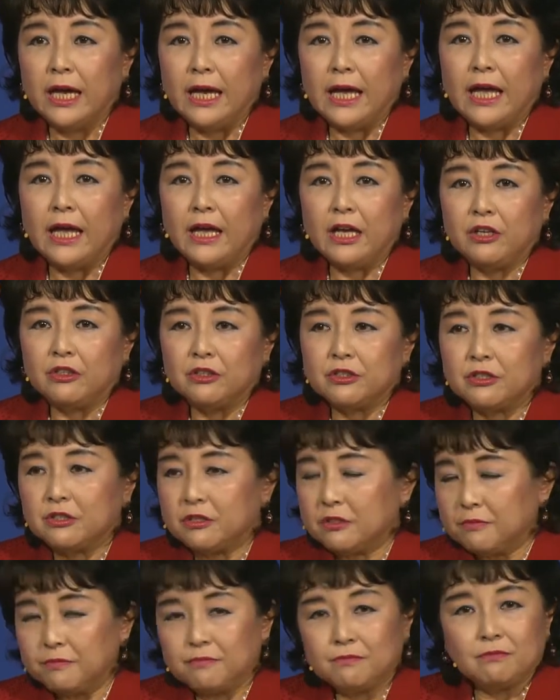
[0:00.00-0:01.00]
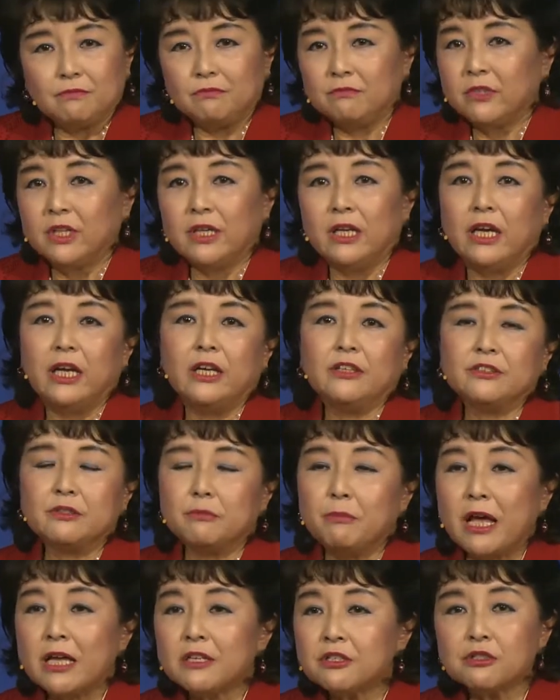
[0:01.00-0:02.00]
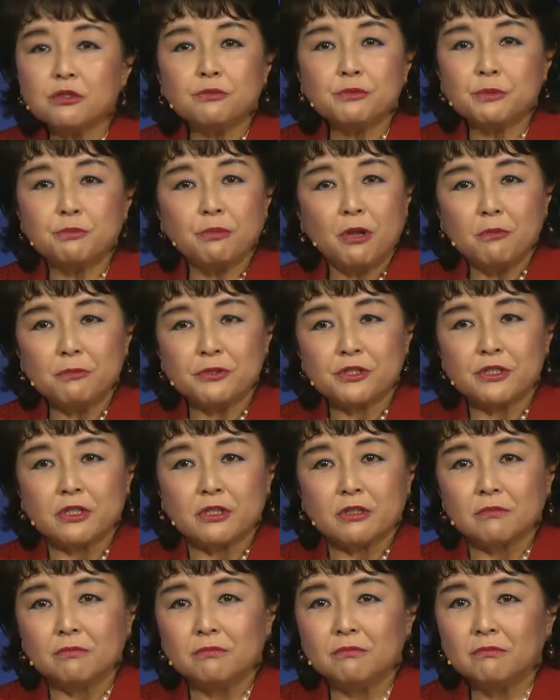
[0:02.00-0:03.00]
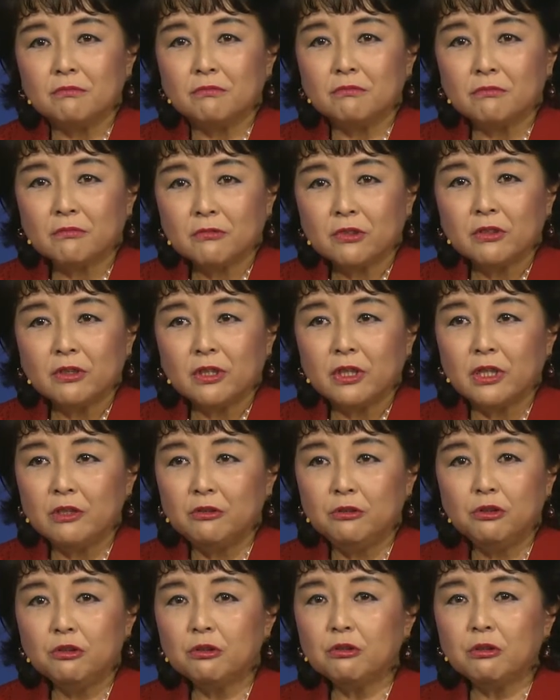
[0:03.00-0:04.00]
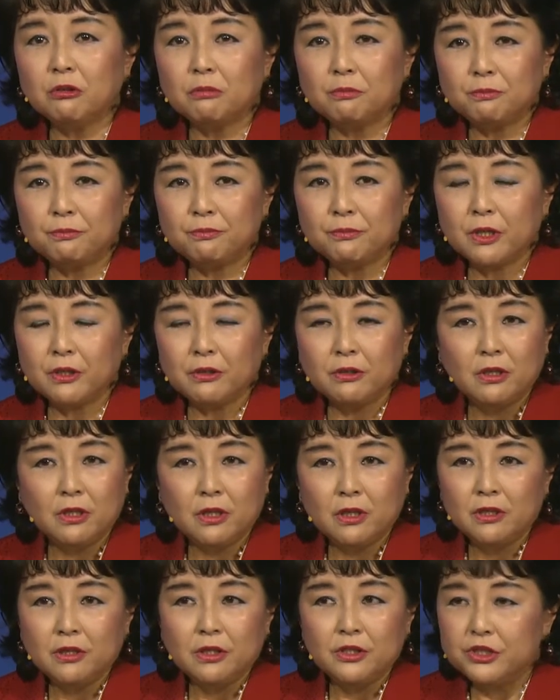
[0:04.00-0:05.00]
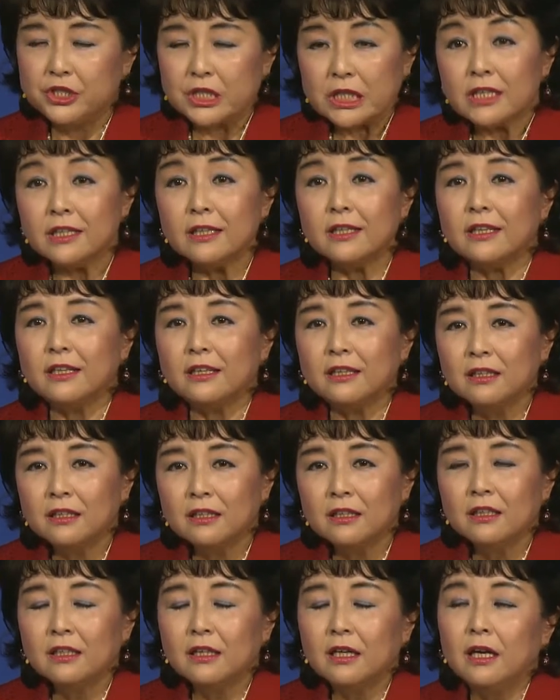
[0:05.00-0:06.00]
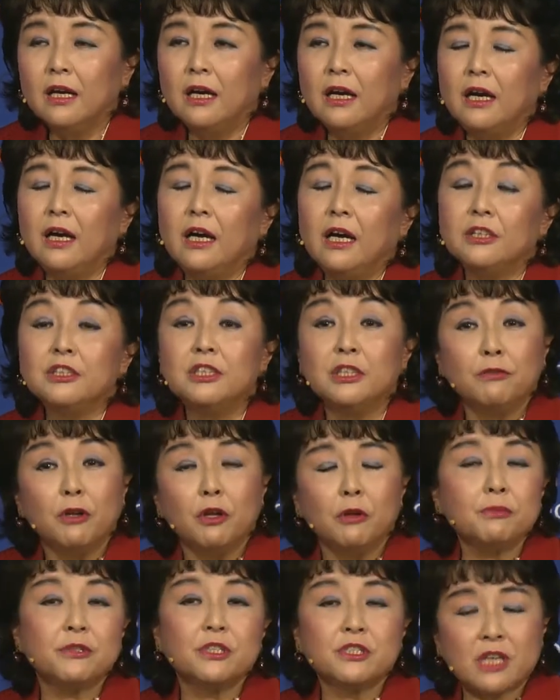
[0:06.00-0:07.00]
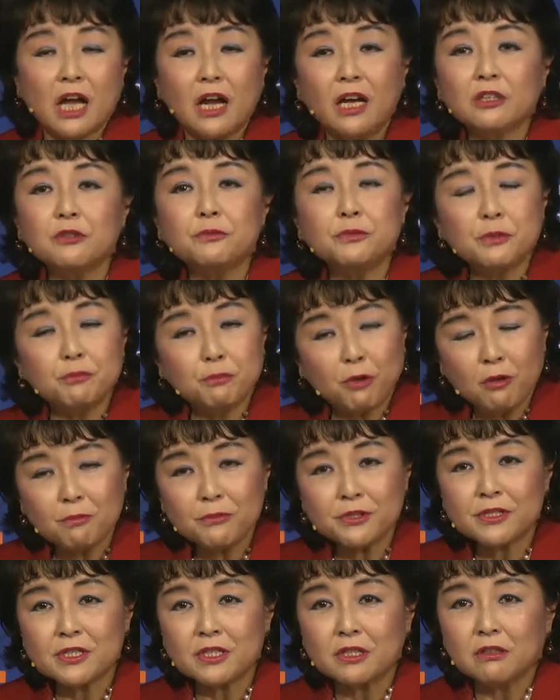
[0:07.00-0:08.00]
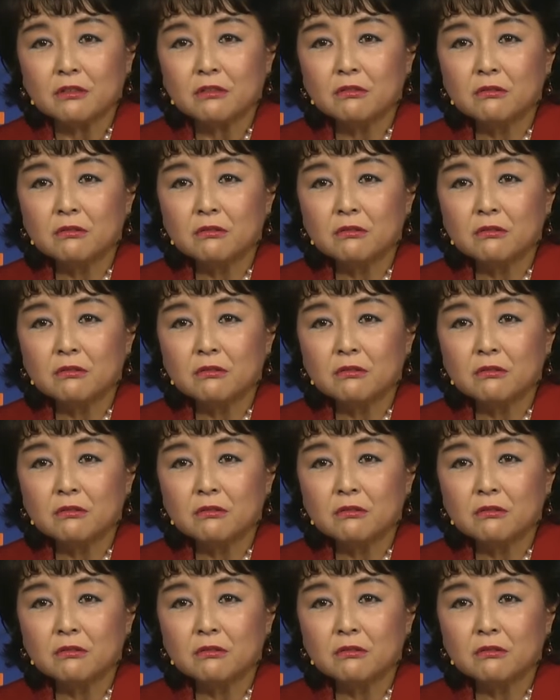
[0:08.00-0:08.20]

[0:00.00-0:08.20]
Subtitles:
as a master of diplomacy. And Europe generally developed this art of diplomacy.